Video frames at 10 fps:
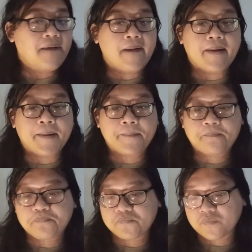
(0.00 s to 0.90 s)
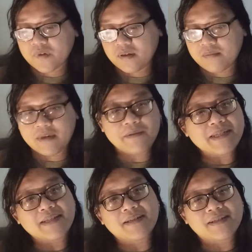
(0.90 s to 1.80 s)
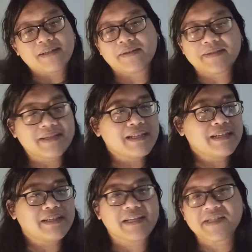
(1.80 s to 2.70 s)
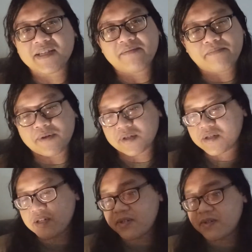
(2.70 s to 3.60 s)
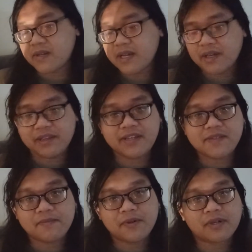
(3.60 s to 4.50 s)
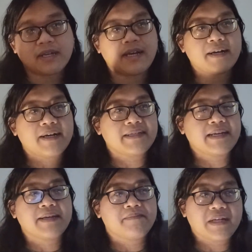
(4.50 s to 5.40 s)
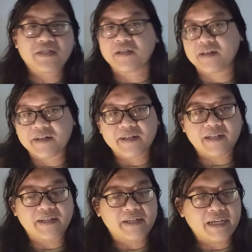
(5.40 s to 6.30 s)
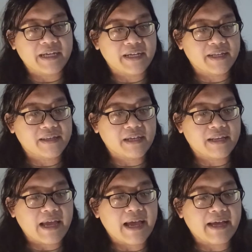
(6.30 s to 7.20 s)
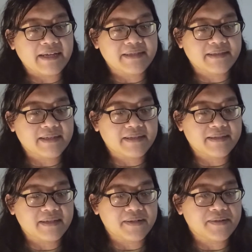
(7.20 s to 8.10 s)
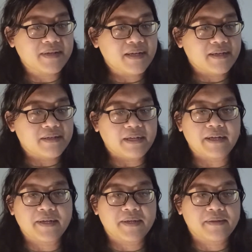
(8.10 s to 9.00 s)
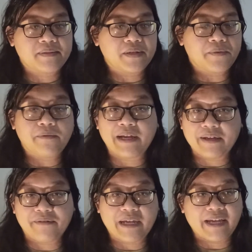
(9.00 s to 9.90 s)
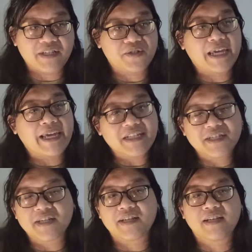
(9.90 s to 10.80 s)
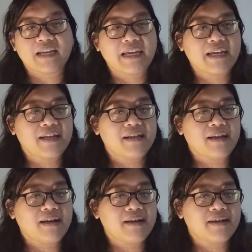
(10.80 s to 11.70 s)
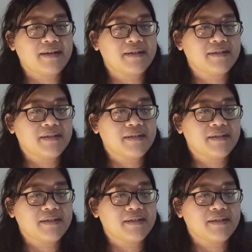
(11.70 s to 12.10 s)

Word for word: um, but it was a, you know still a decent book. So this book, uh, as I mentioned earlier, it it has this you know, uh, you know re-education in uh,